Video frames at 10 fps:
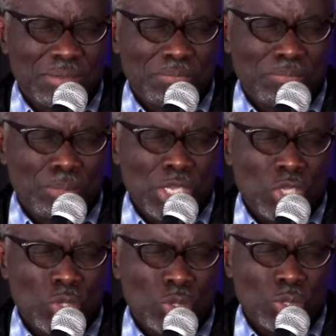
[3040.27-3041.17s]
May
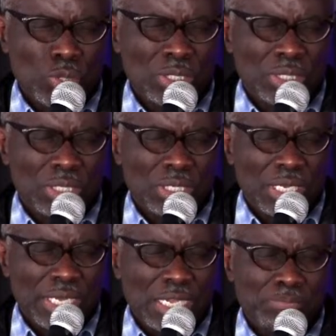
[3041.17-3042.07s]
you
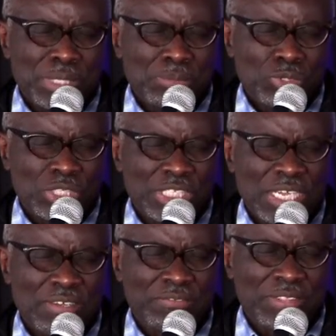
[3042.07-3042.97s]
help them to
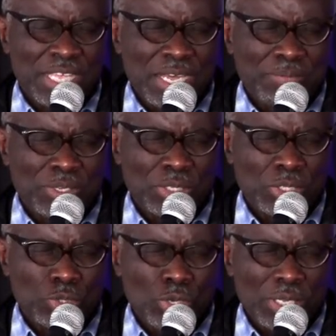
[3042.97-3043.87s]
serve their,
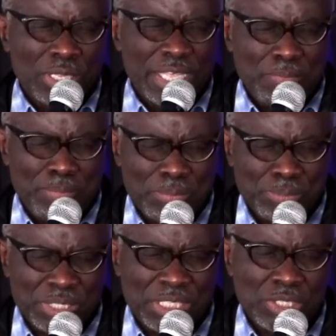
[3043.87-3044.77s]
your, their
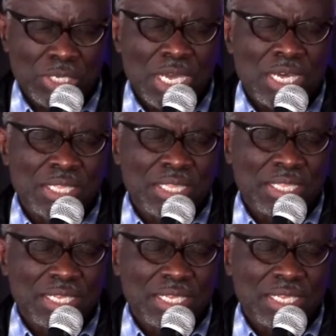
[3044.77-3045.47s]
purposes on earth